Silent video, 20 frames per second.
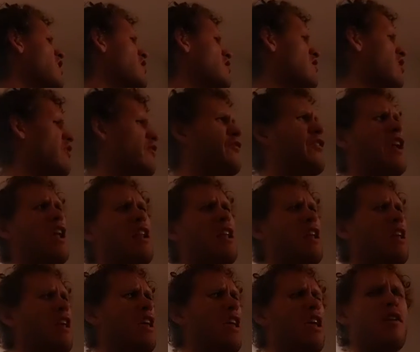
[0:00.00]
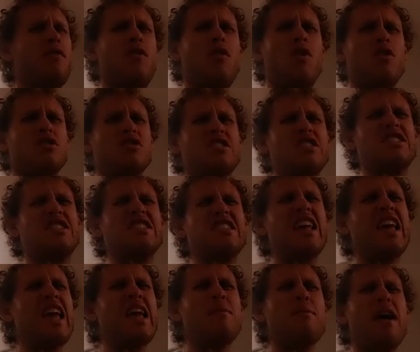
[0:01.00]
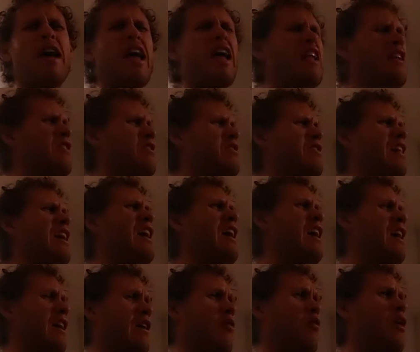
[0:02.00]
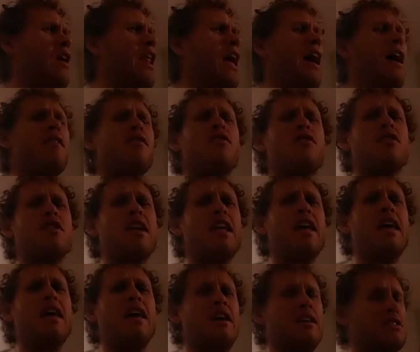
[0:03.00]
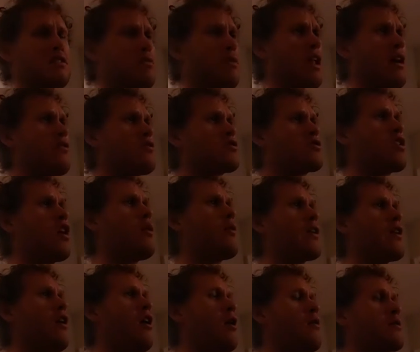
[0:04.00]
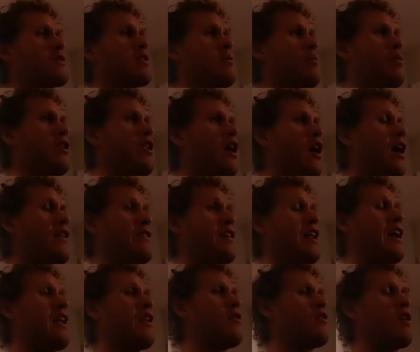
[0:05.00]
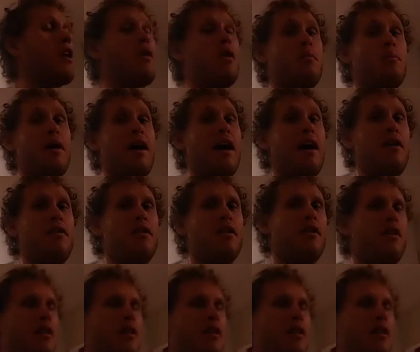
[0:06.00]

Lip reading: defeating evil, it's the same end thing, whatever it is, whatever's going on with the plot that I don't know about.